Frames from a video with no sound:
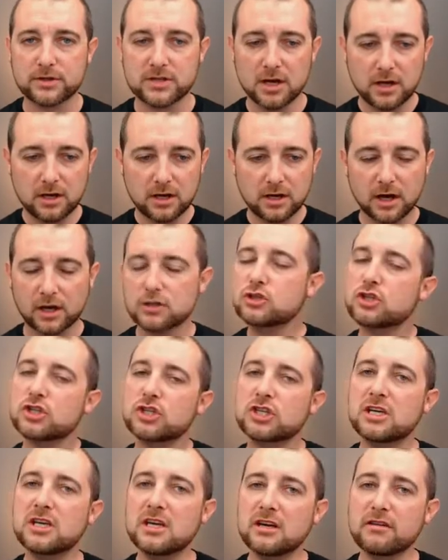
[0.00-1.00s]
us
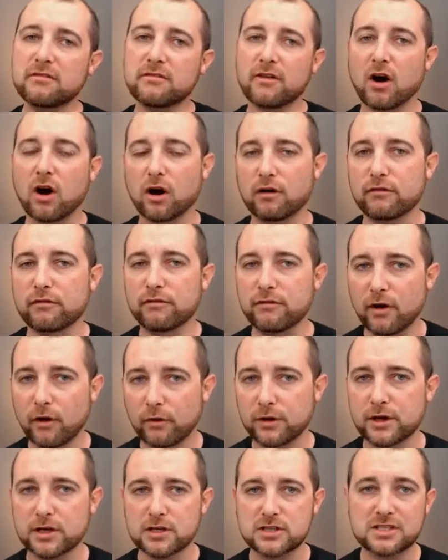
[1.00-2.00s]
achieve our
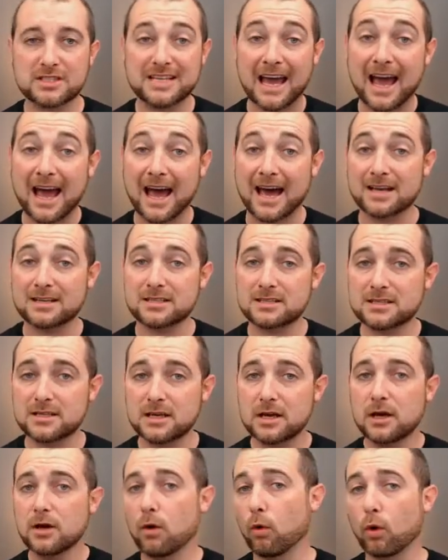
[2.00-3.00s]
various
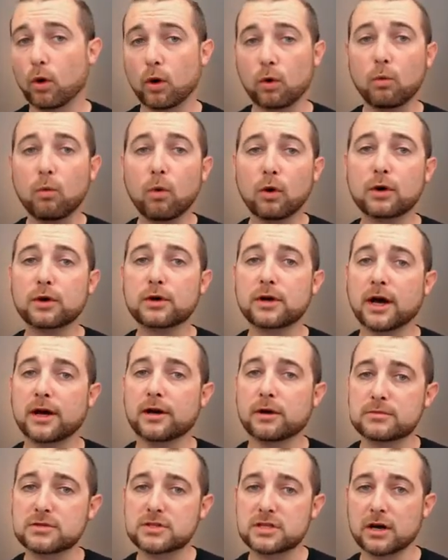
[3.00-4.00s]
tasks or work
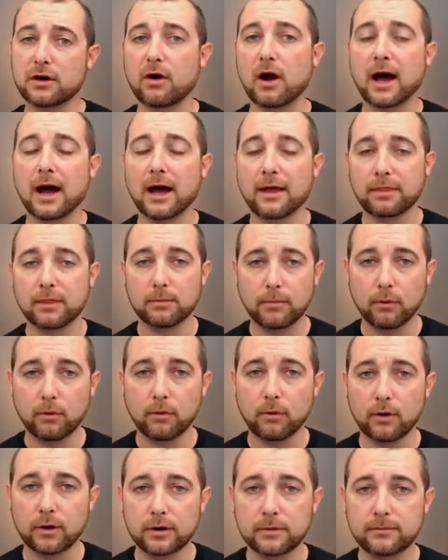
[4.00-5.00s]
items that are on the
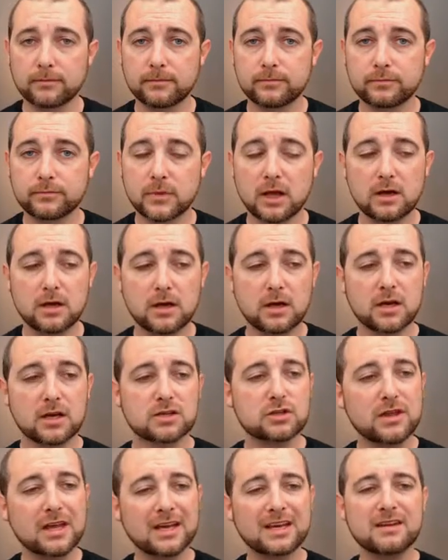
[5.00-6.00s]
board.
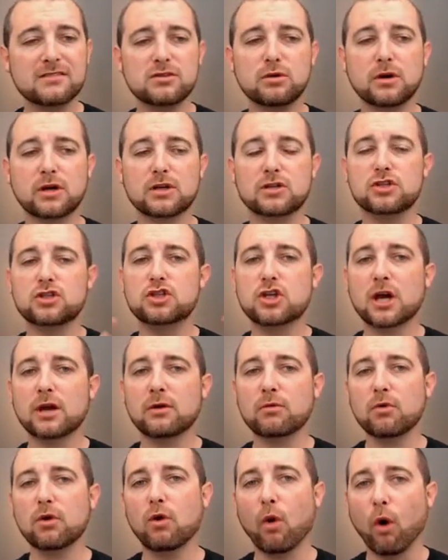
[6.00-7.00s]
So that gives you a
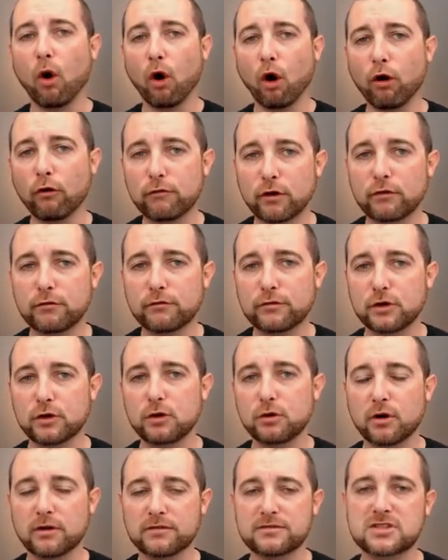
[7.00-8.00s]
general
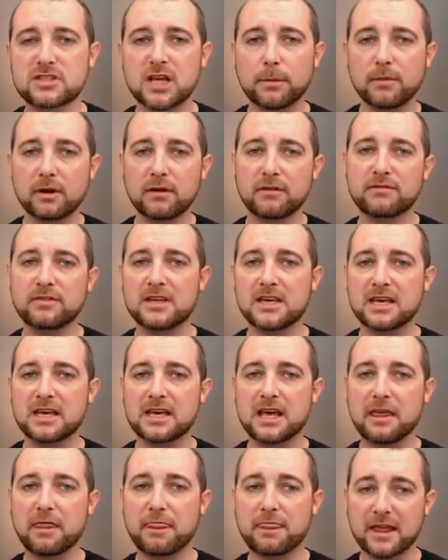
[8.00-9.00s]
overview of some of
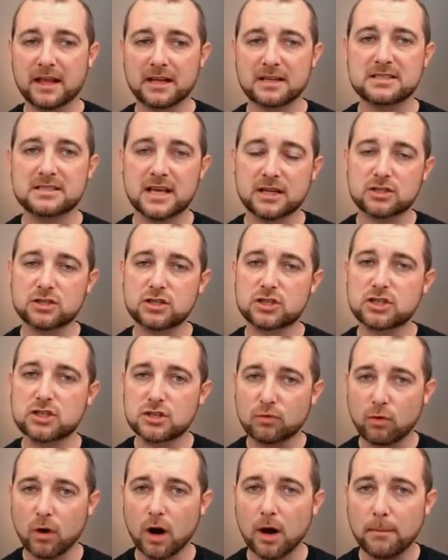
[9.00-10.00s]
the things that
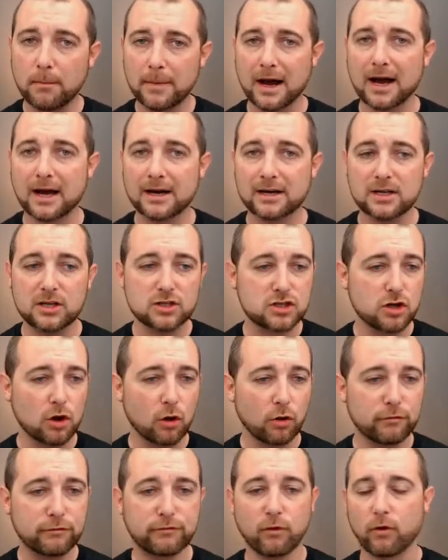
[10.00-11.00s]
Scrumban is
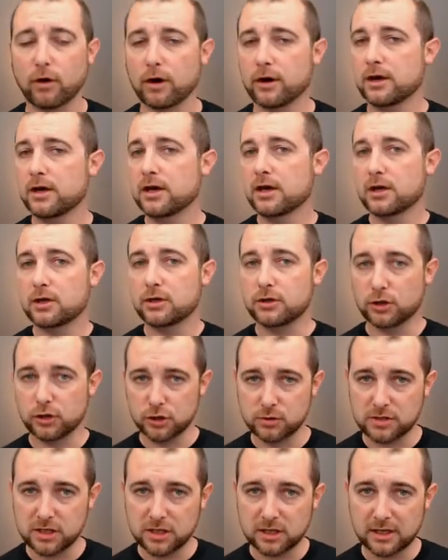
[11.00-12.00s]
known for. You're
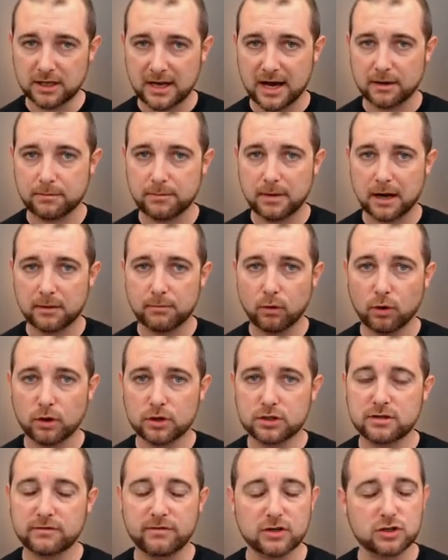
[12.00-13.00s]
using the Kanban
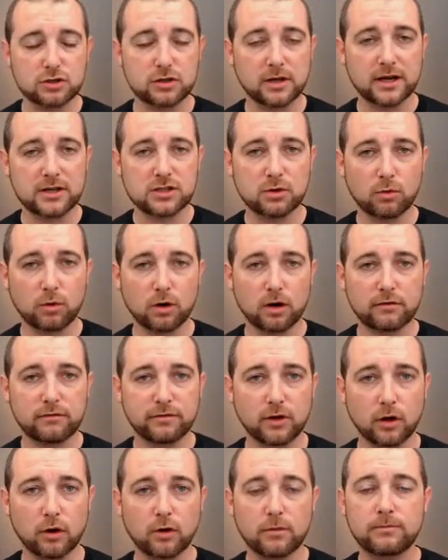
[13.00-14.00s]
board to visualize the
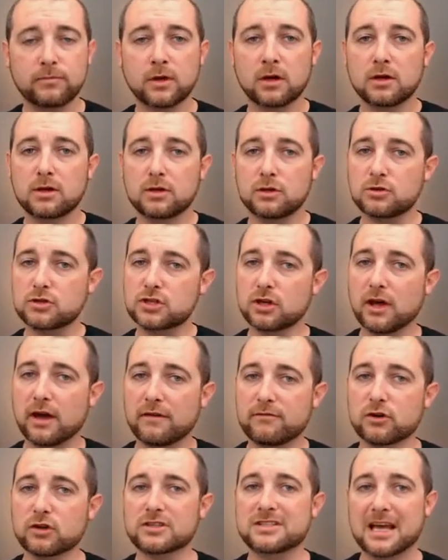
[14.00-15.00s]
workflow. You still
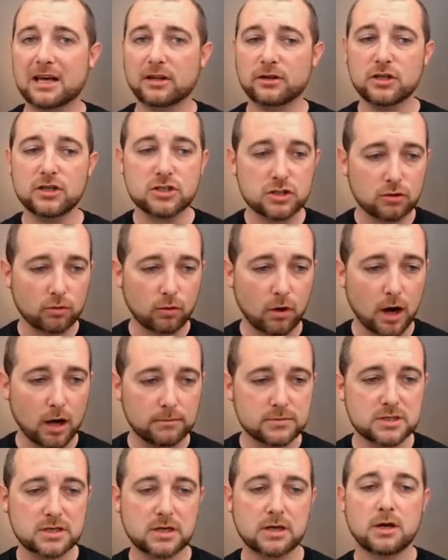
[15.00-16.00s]
have your daily
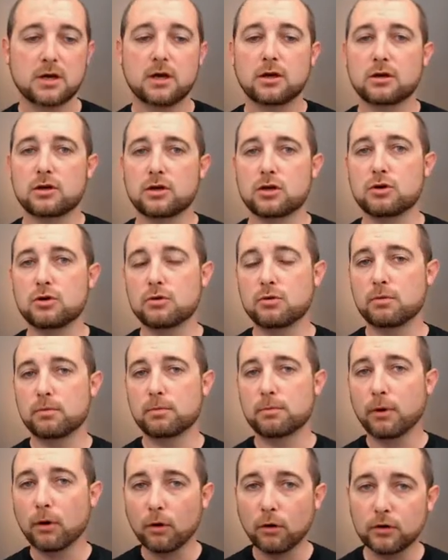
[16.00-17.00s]
scrums. You
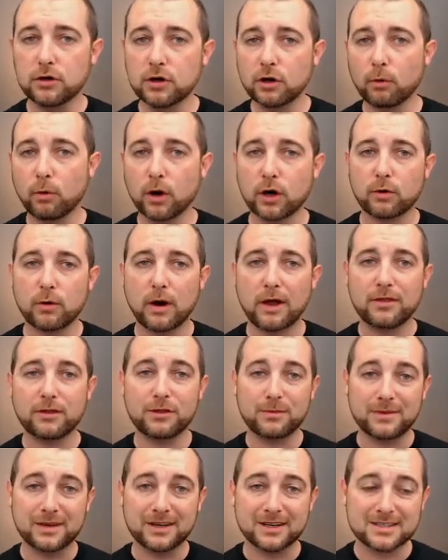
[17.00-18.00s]
pull your work rather
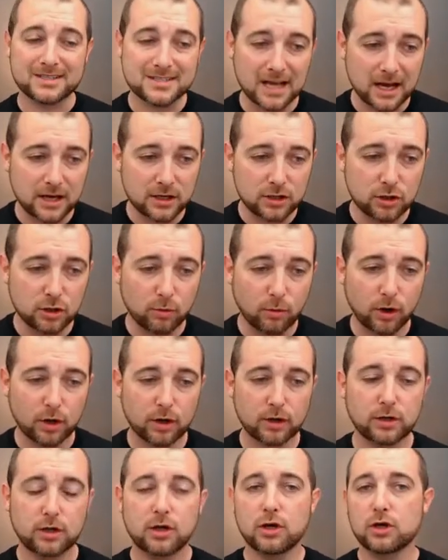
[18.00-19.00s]
than being assigned your
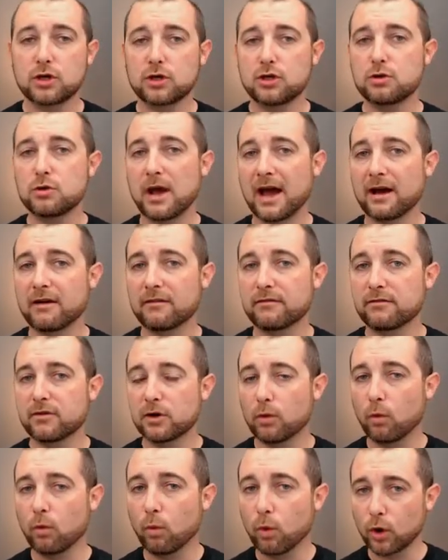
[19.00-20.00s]
work. You have
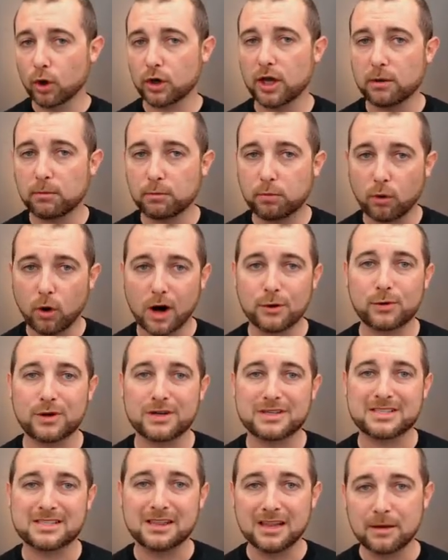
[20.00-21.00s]
work in
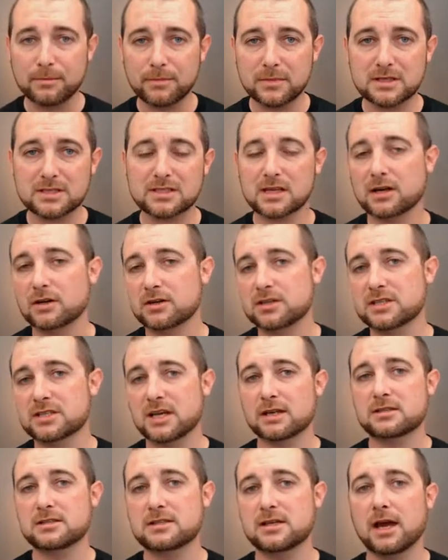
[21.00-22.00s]
progress limits that are
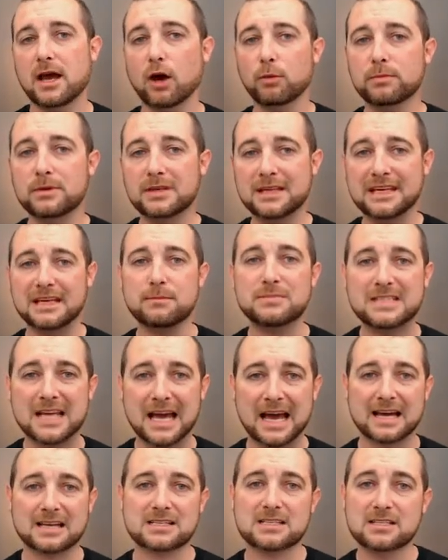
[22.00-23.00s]
set to help keep
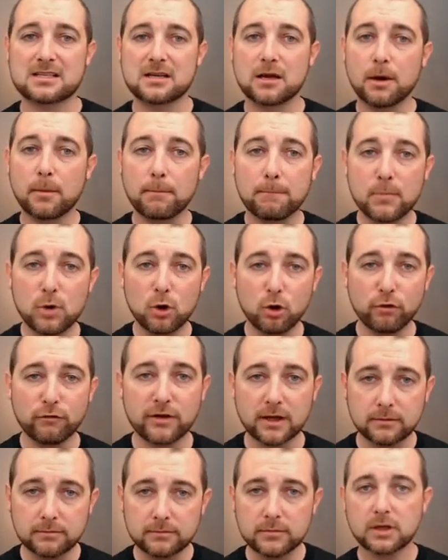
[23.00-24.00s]
tasks
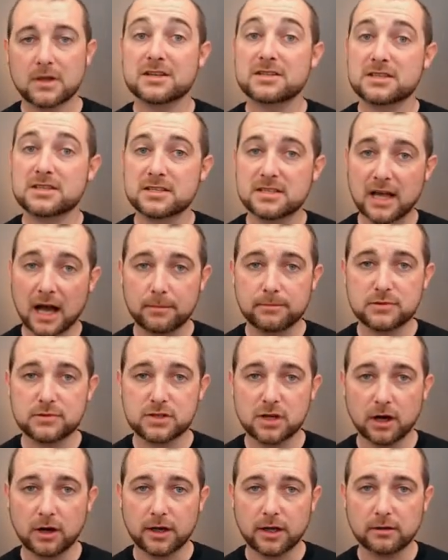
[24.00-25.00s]
moving, stop
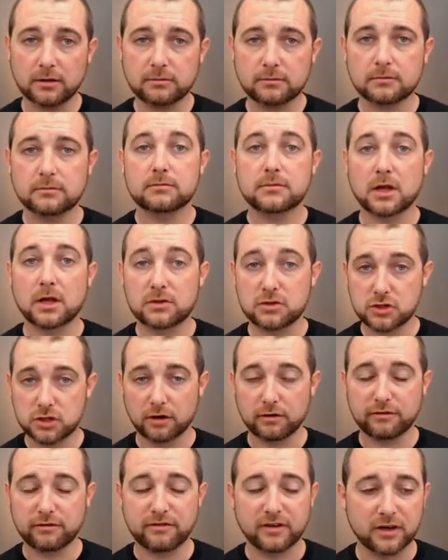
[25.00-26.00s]
starting, and
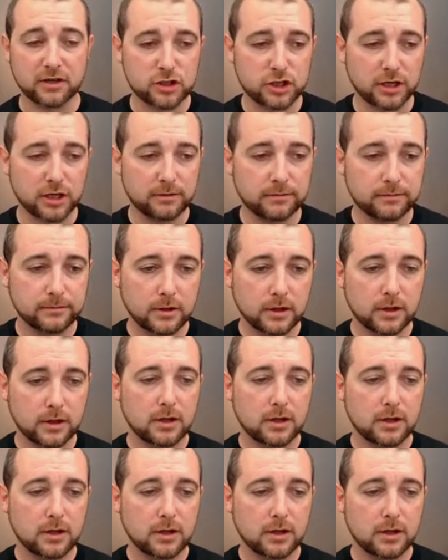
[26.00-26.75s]
start finishing.